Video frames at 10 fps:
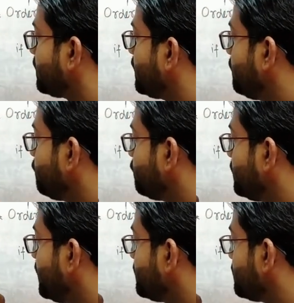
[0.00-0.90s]
If
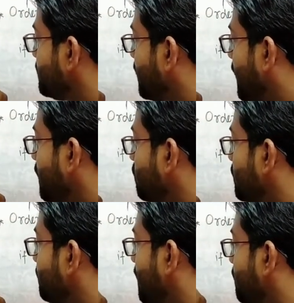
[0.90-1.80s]
there is a 10 to the
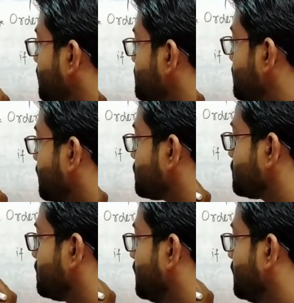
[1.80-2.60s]
power 6,